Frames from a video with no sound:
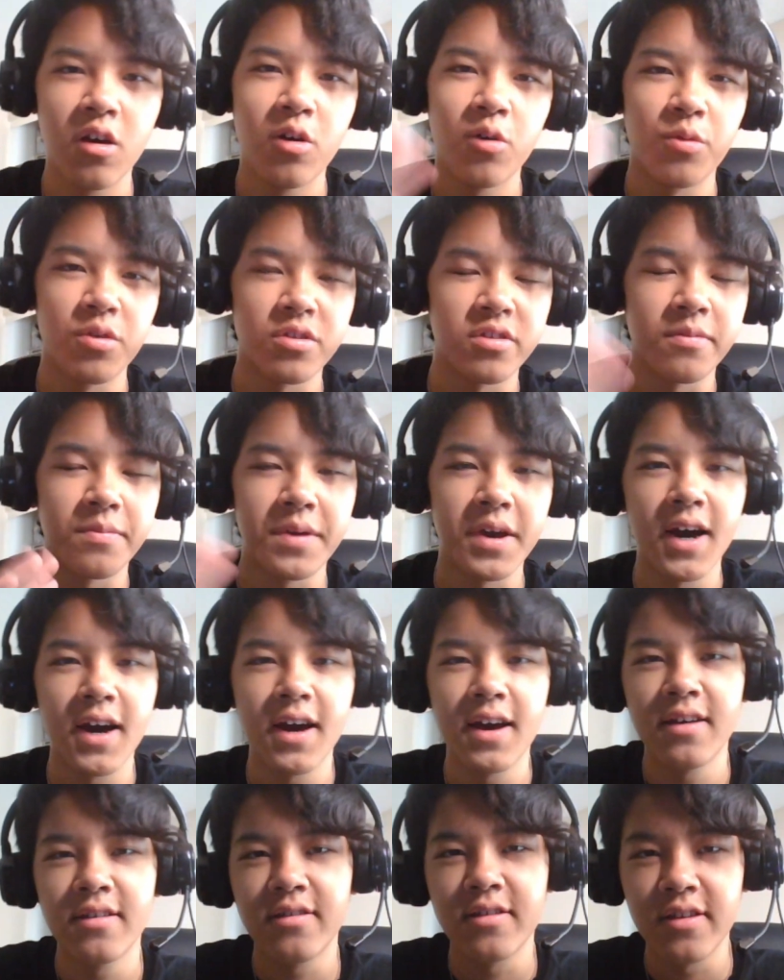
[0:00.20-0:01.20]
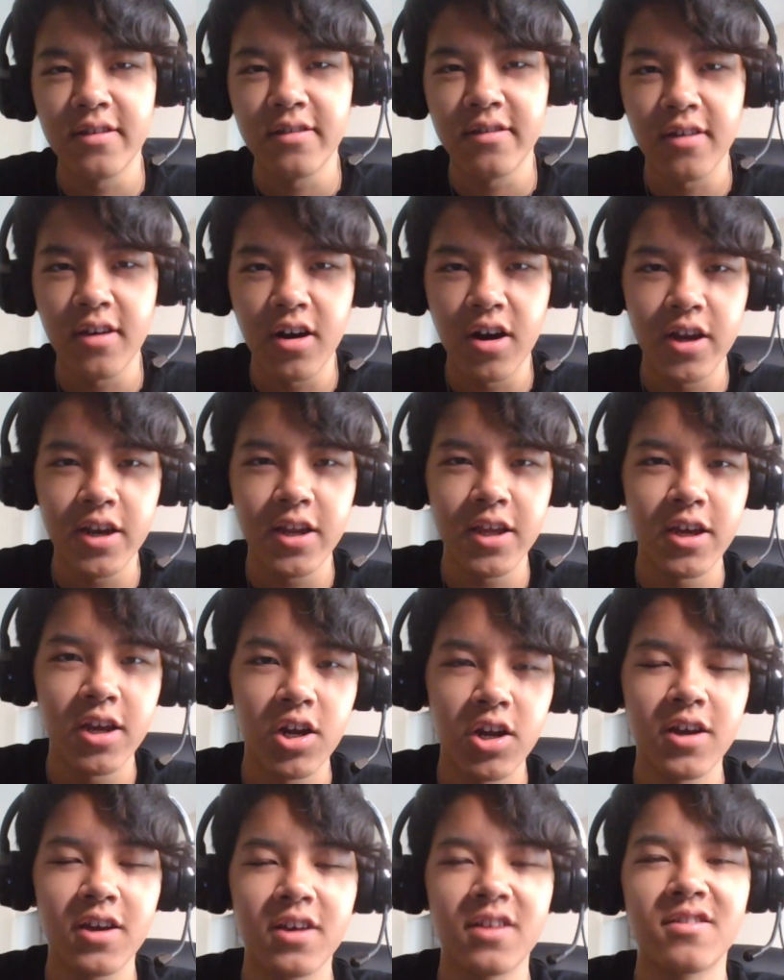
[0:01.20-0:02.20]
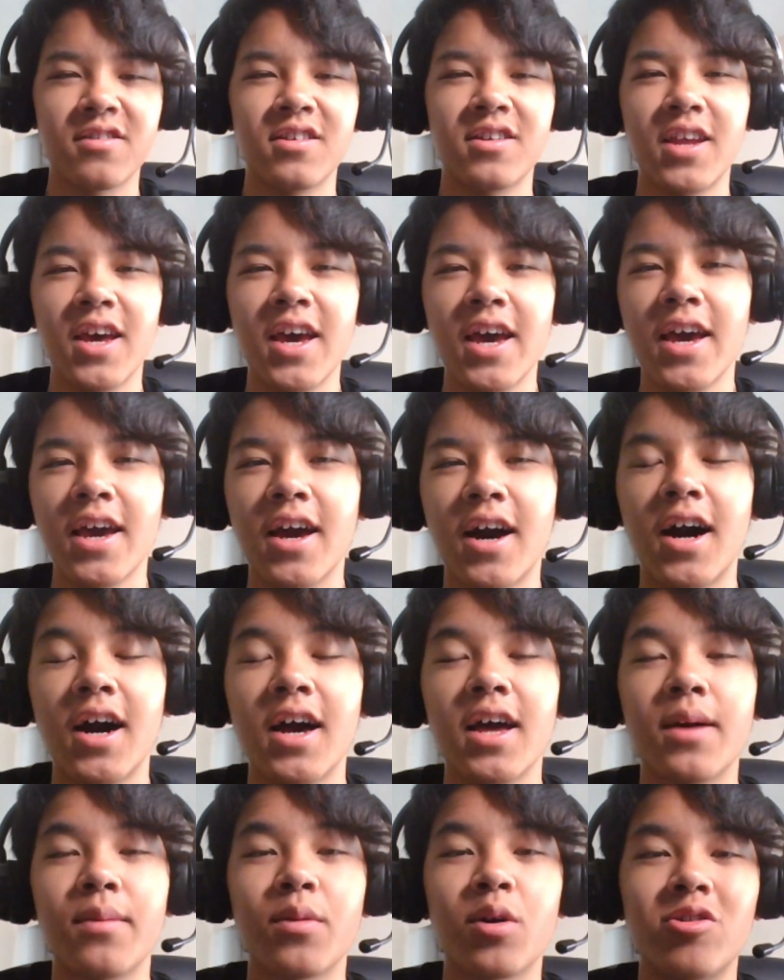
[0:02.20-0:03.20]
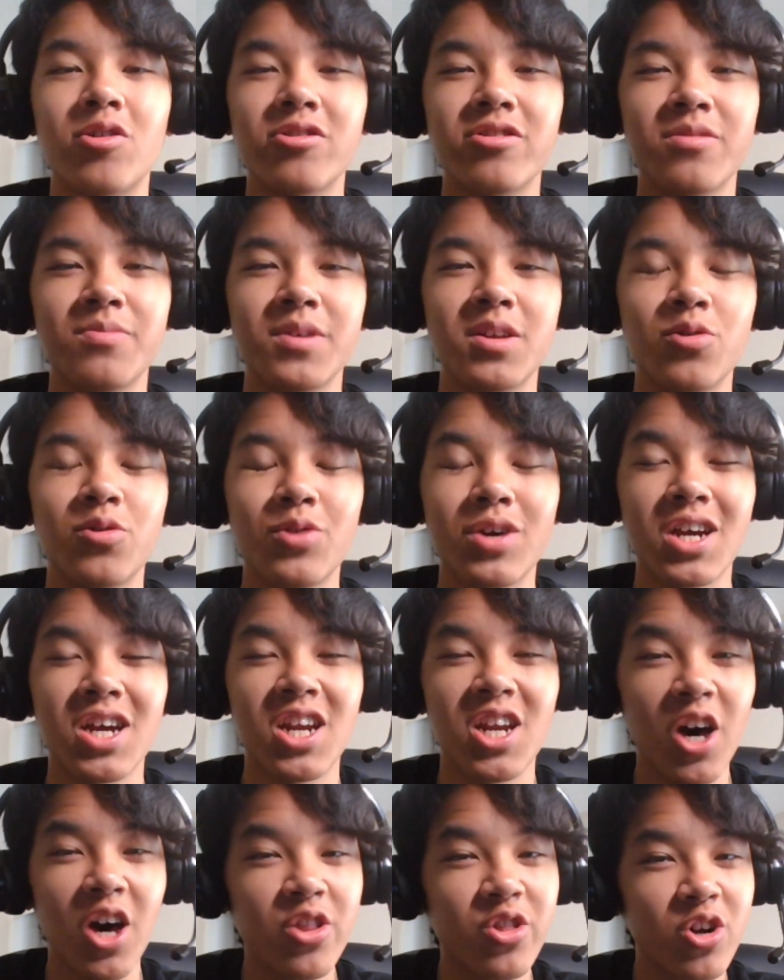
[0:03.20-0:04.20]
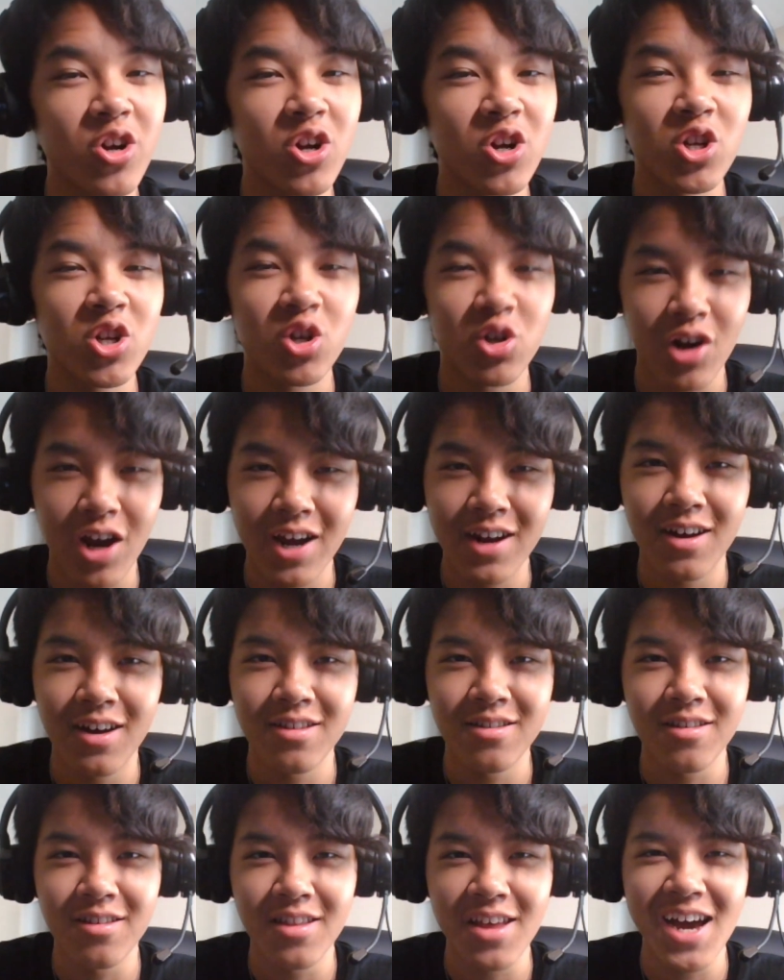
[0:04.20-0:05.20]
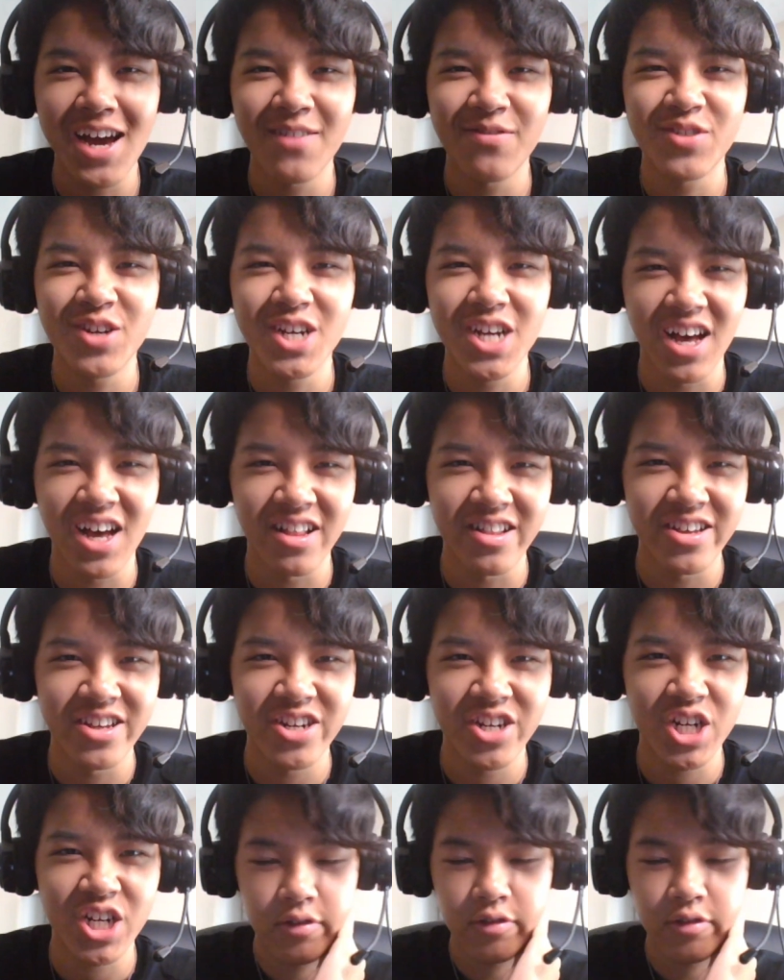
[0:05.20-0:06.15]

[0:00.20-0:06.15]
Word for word: What's up guys, it is Eon here, and today I am going to be doing another Try Not to Laugh challenge.